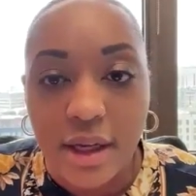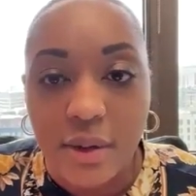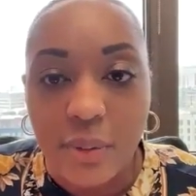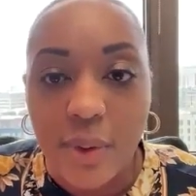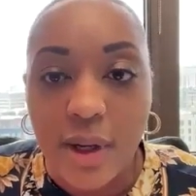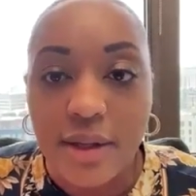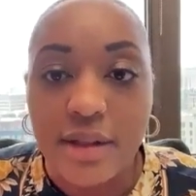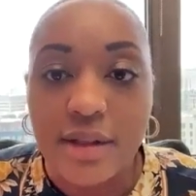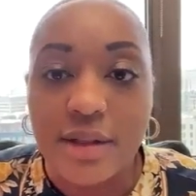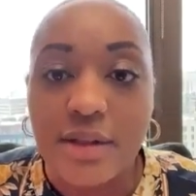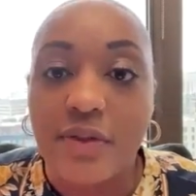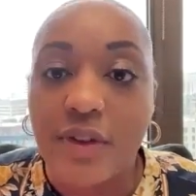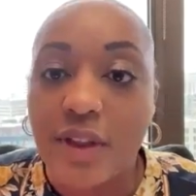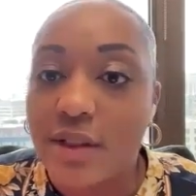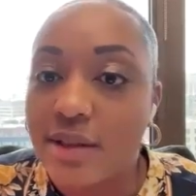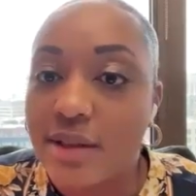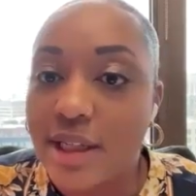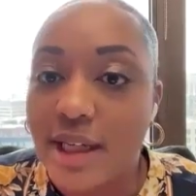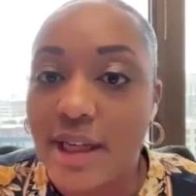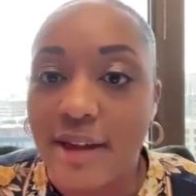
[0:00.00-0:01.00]
And while this
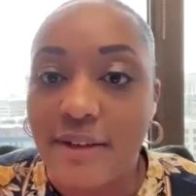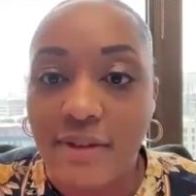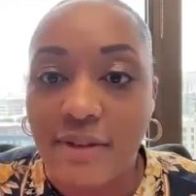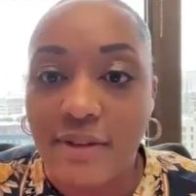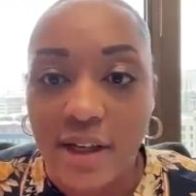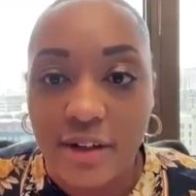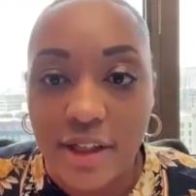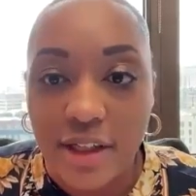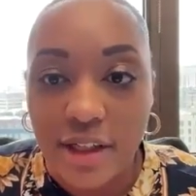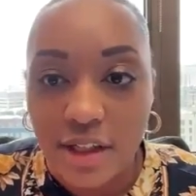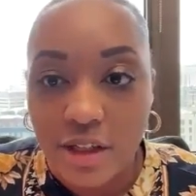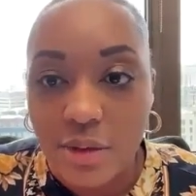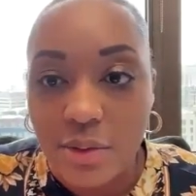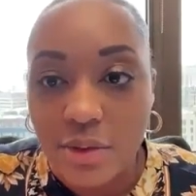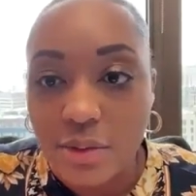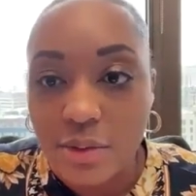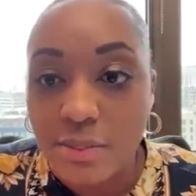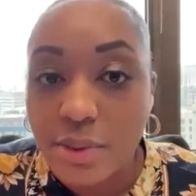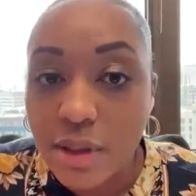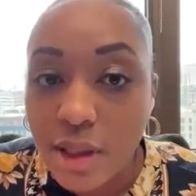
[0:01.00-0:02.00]
feels like a very
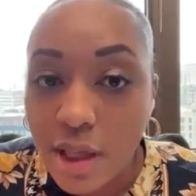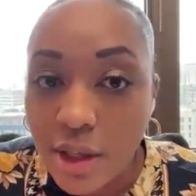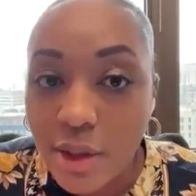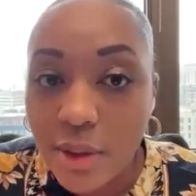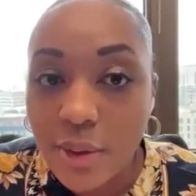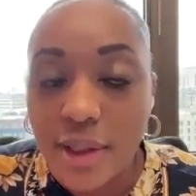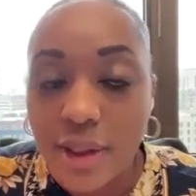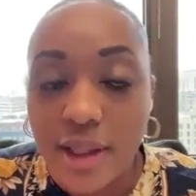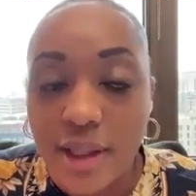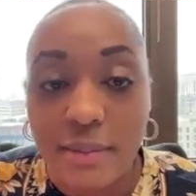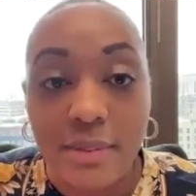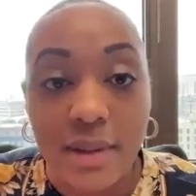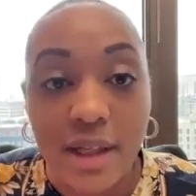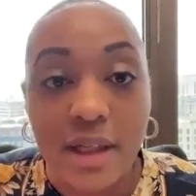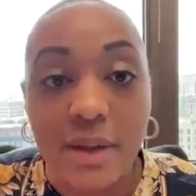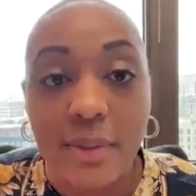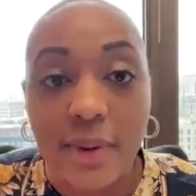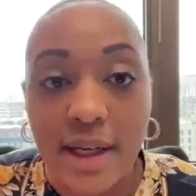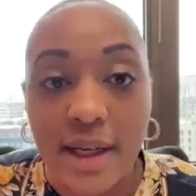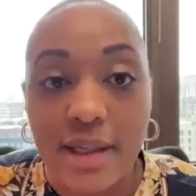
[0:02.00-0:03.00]
huge blow, and in
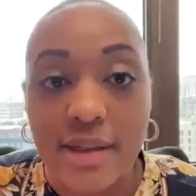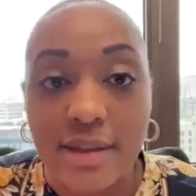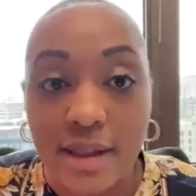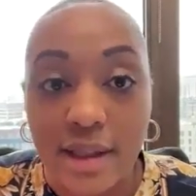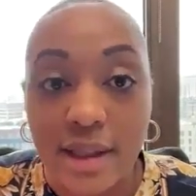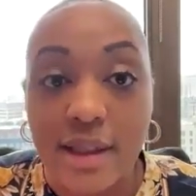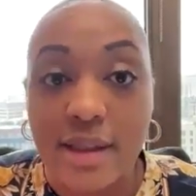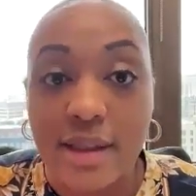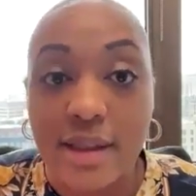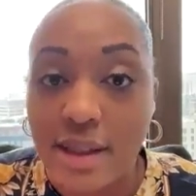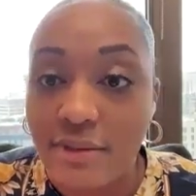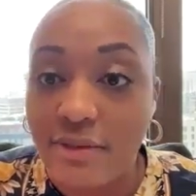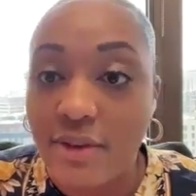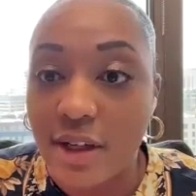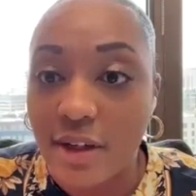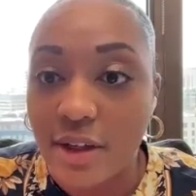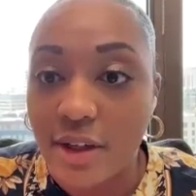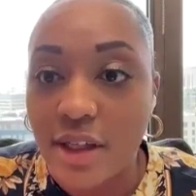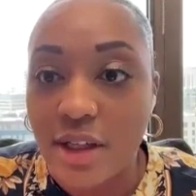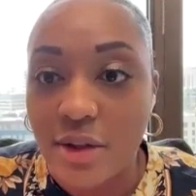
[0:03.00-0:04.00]
many ways it is a
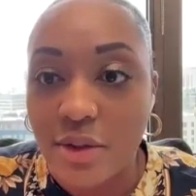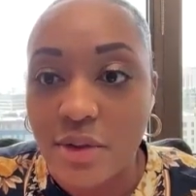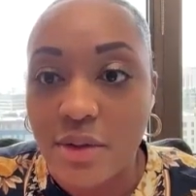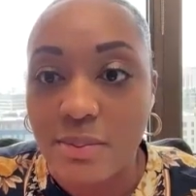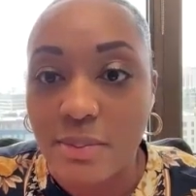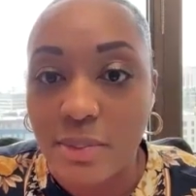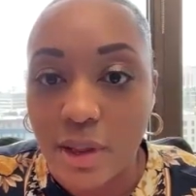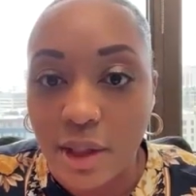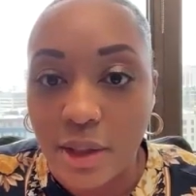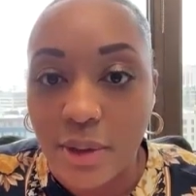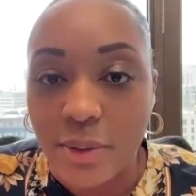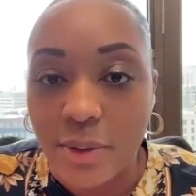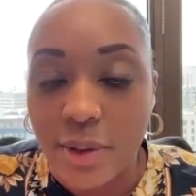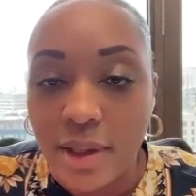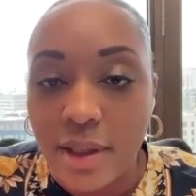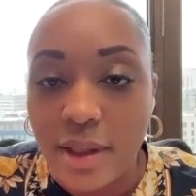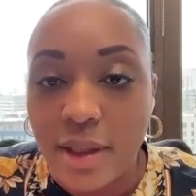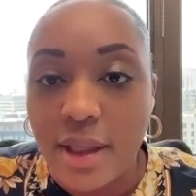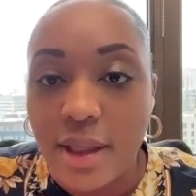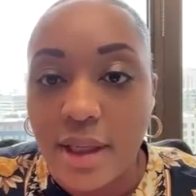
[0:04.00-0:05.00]
very huge blow,
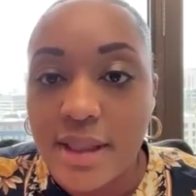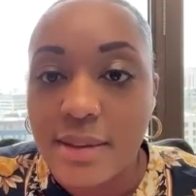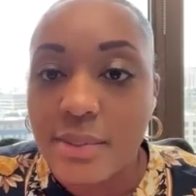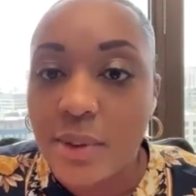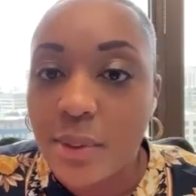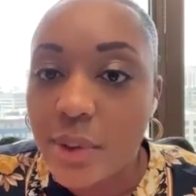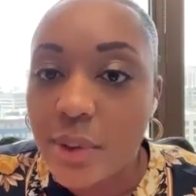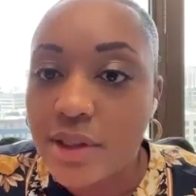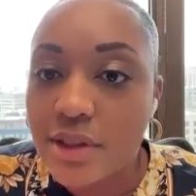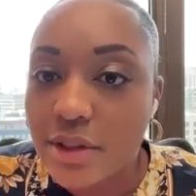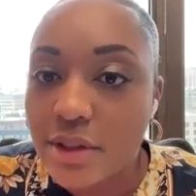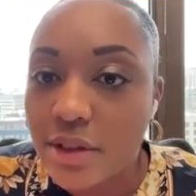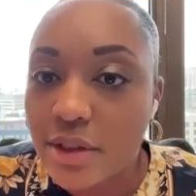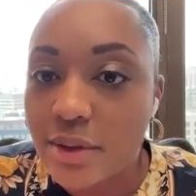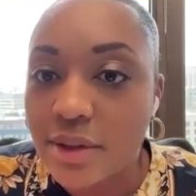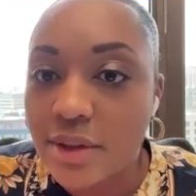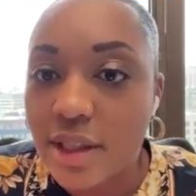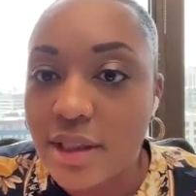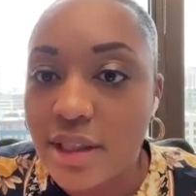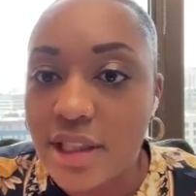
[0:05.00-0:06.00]
it's important to
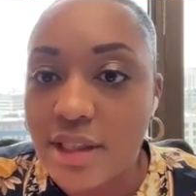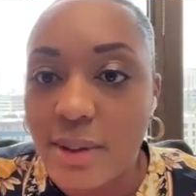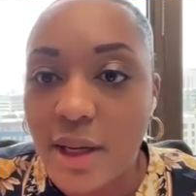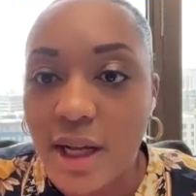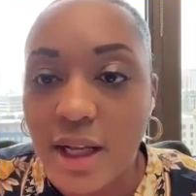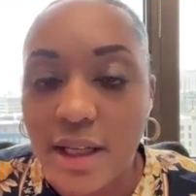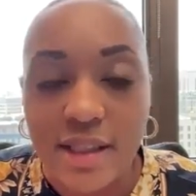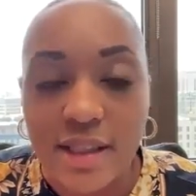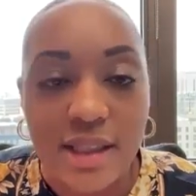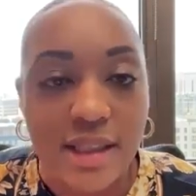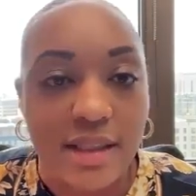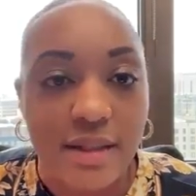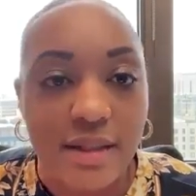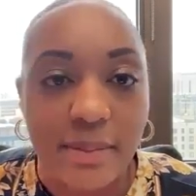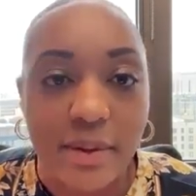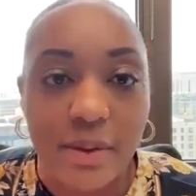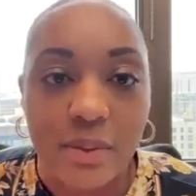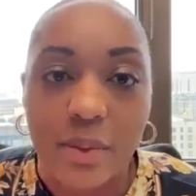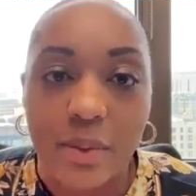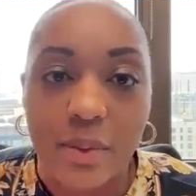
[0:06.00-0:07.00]
note that these policies have
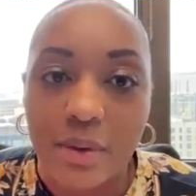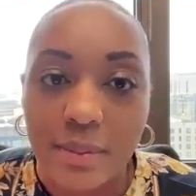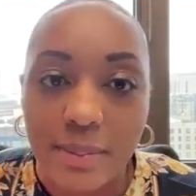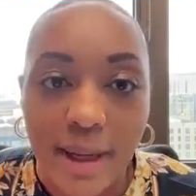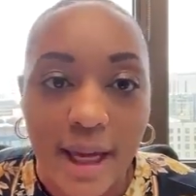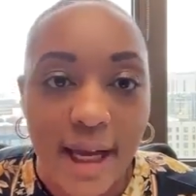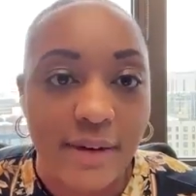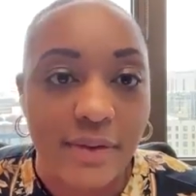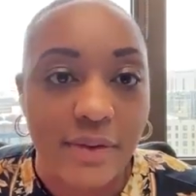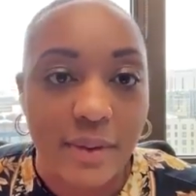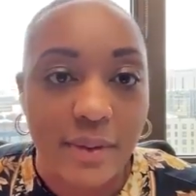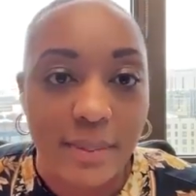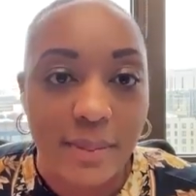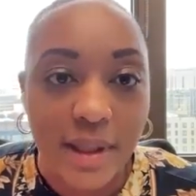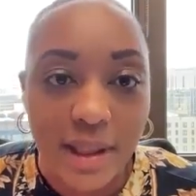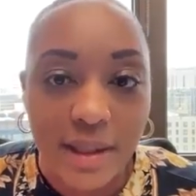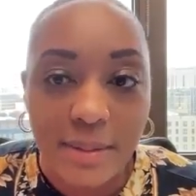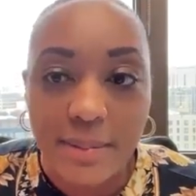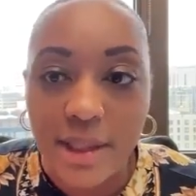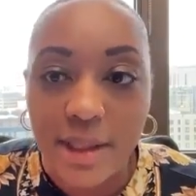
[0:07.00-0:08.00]
been rolled back for
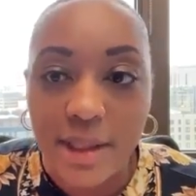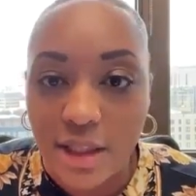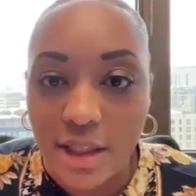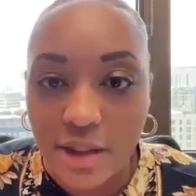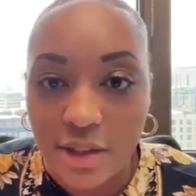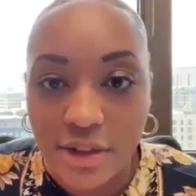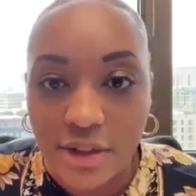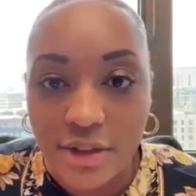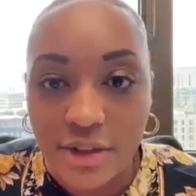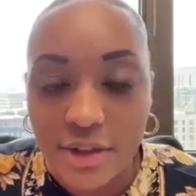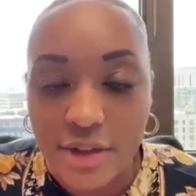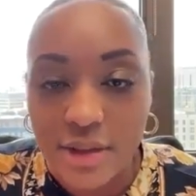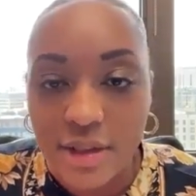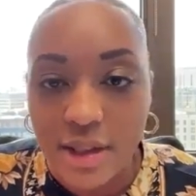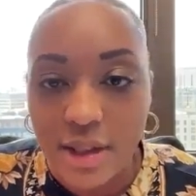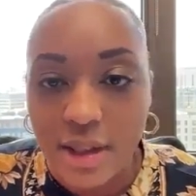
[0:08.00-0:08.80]
many, many years.